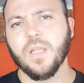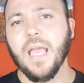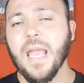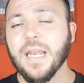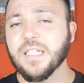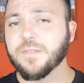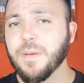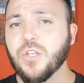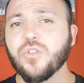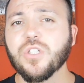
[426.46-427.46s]
and
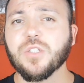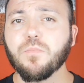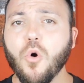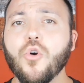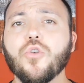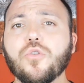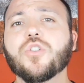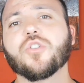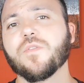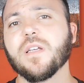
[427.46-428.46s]
especially is more
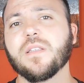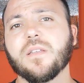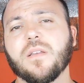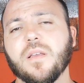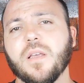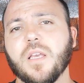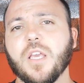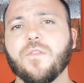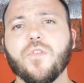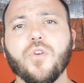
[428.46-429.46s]
used to it.
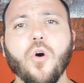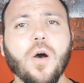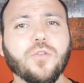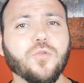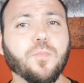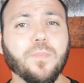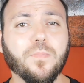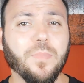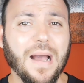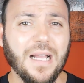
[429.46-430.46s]
If you know how to
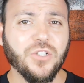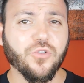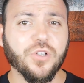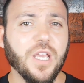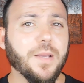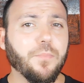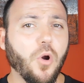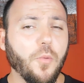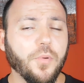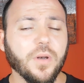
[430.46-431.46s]
punch or kick
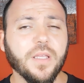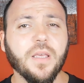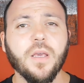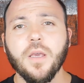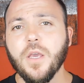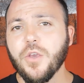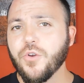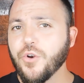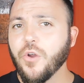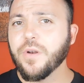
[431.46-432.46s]
properly,
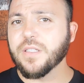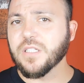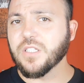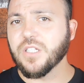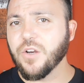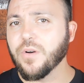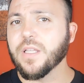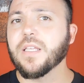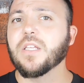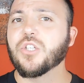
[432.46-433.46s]
you're not
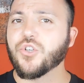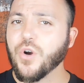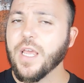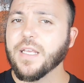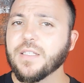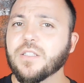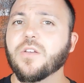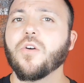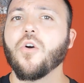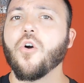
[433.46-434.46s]
necessarily trained
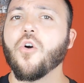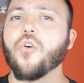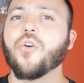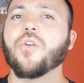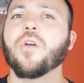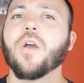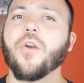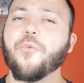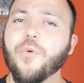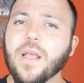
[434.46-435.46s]
or
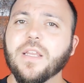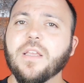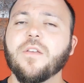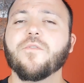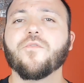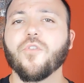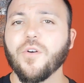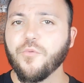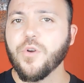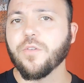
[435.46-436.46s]
ready
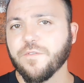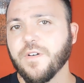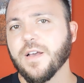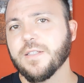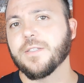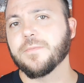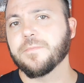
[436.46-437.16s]
for a real fight.